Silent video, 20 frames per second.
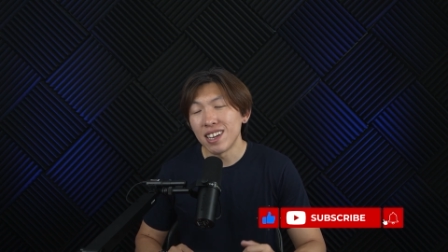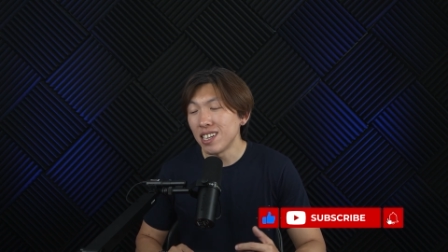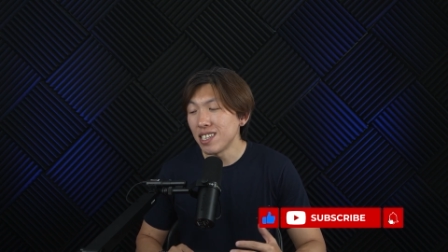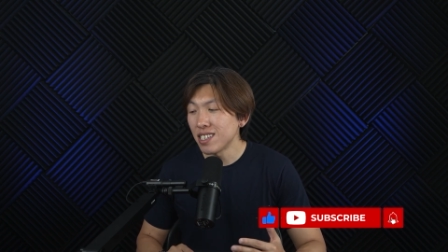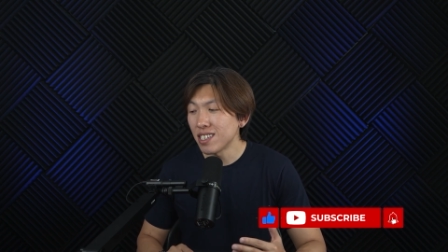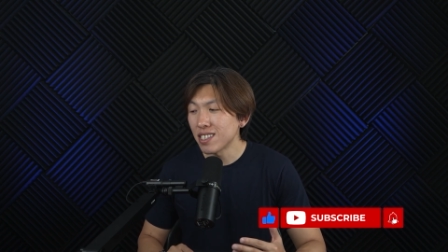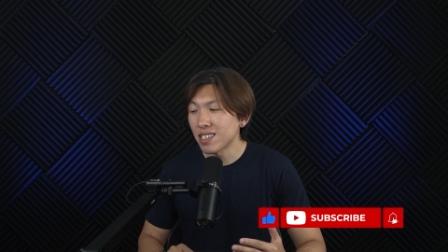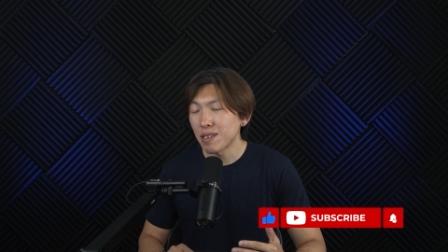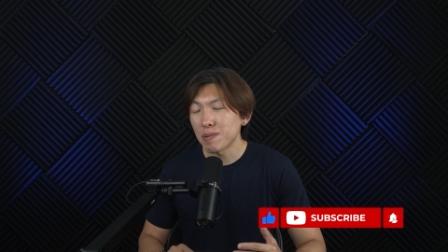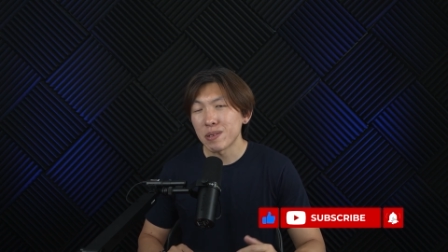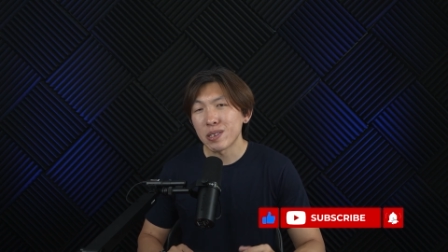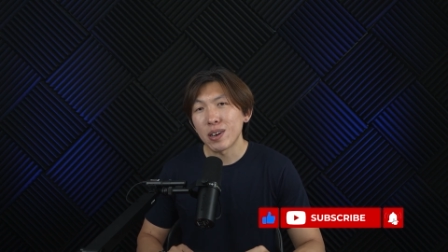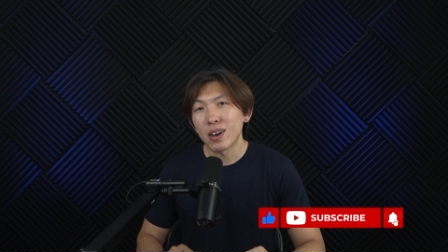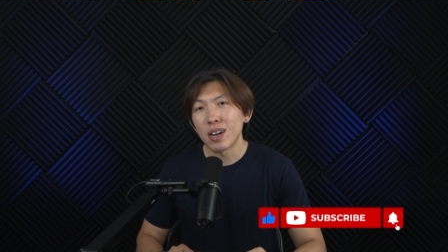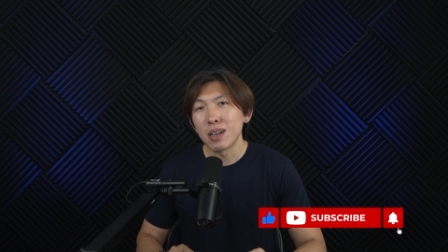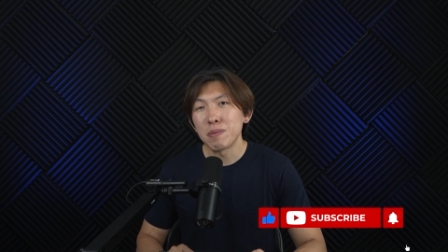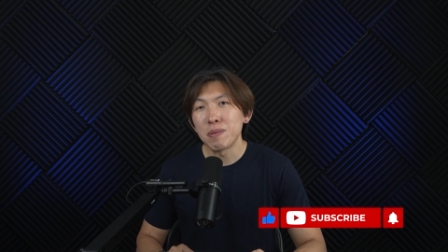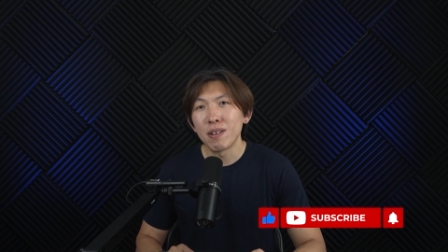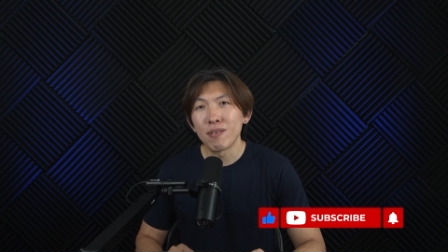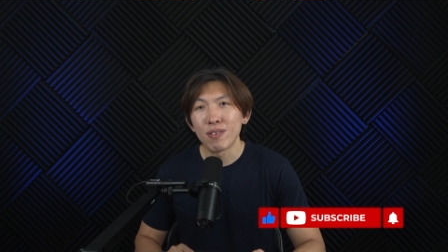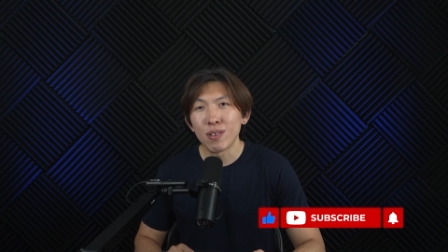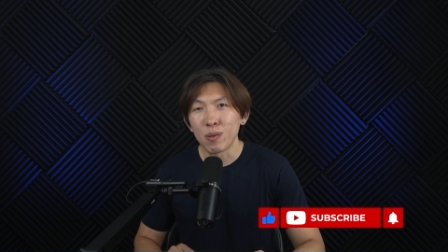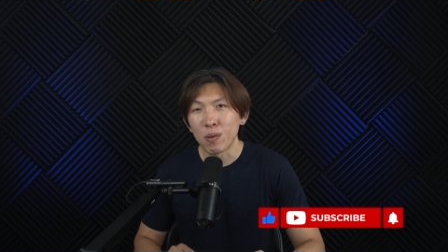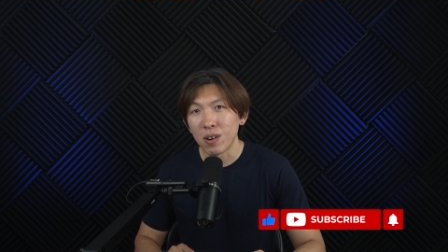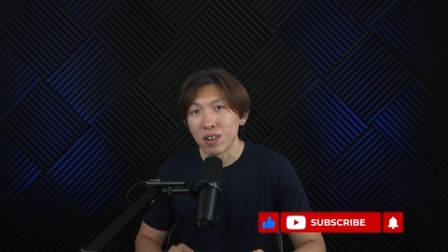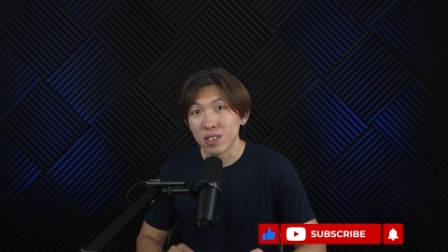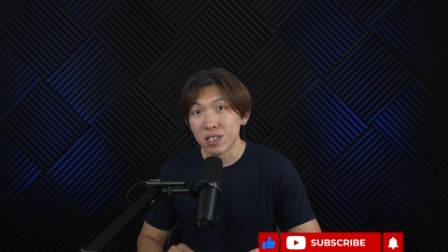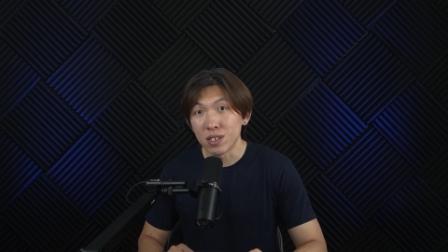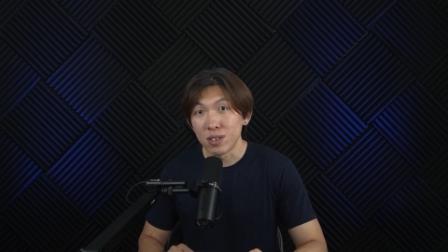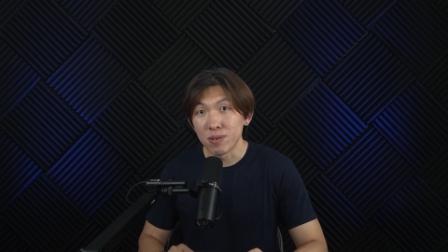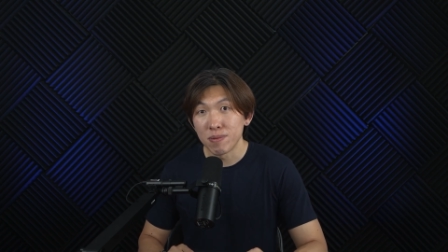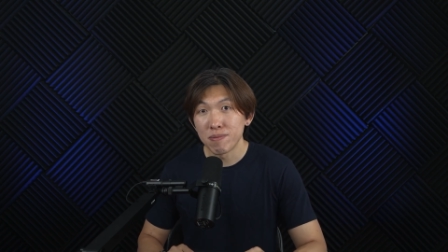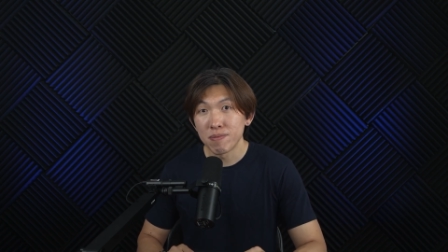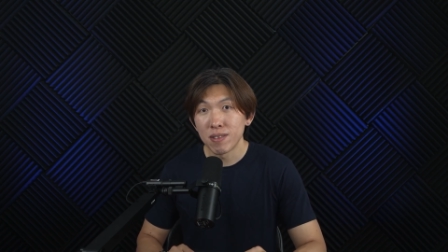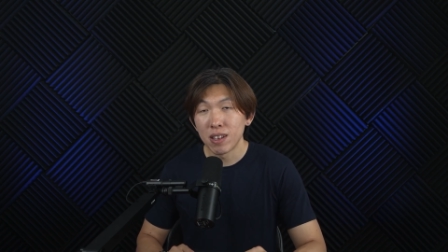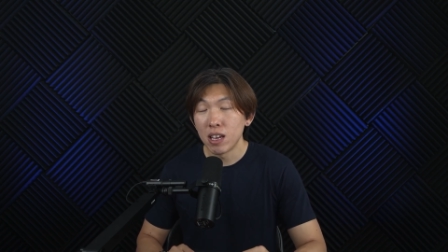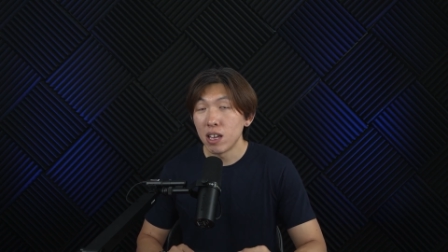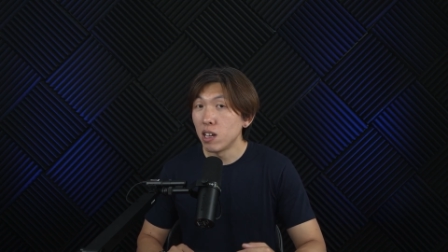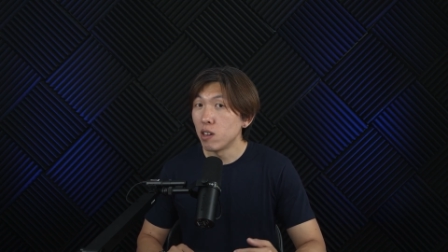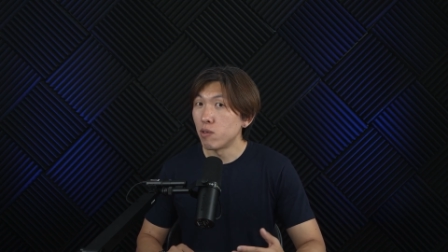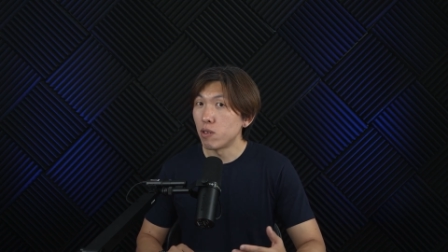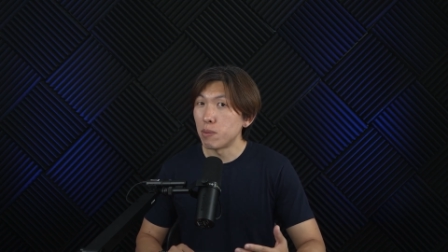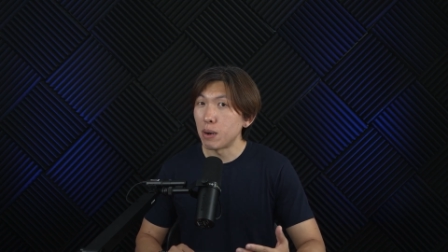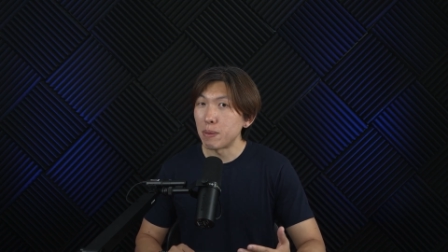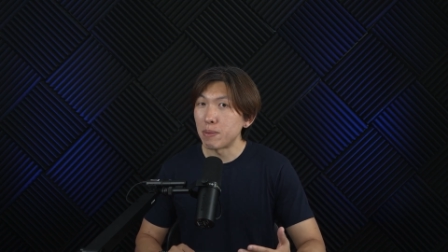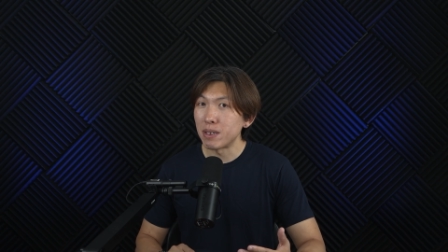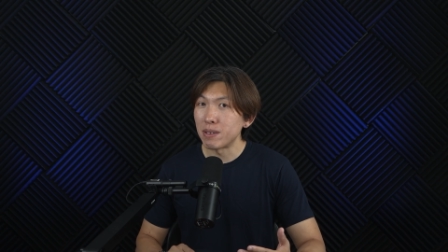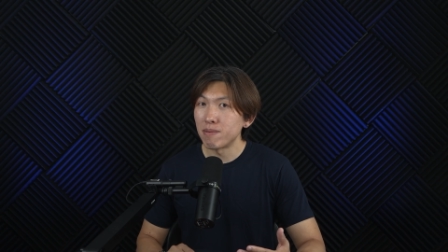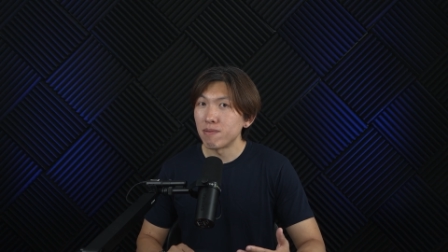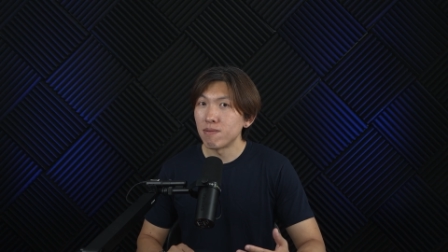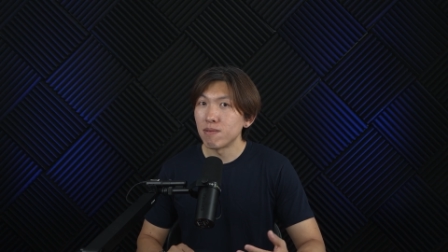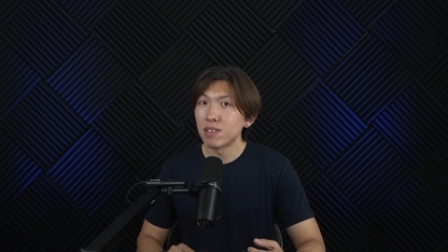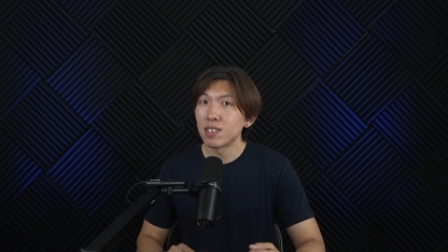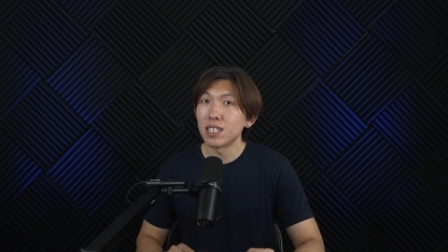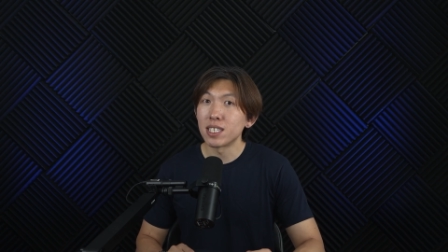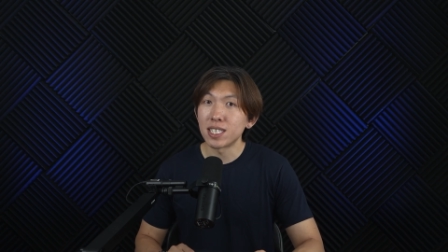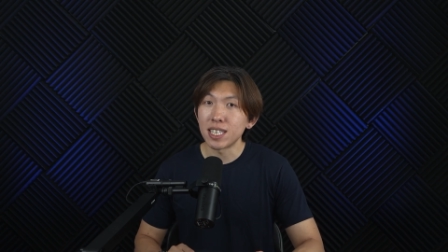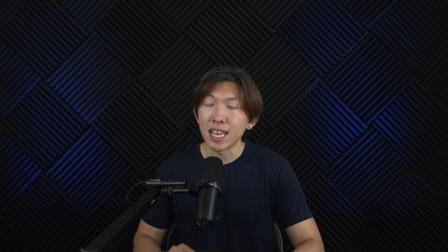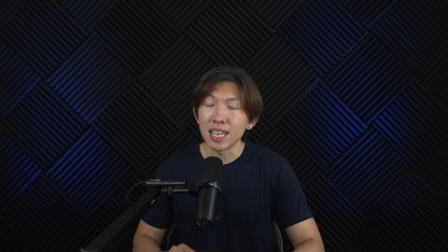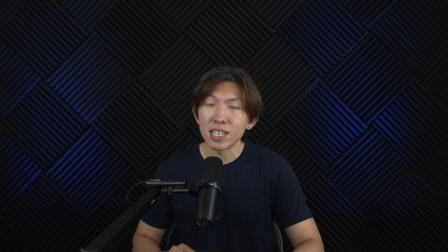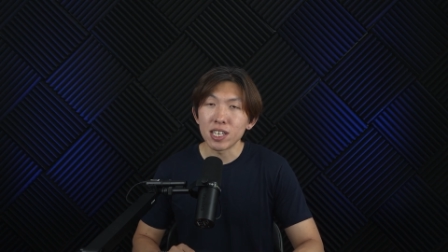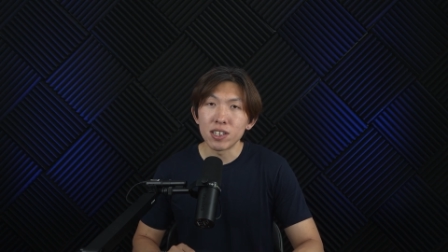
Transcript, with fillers: and subscribe if you want to. Remember to stay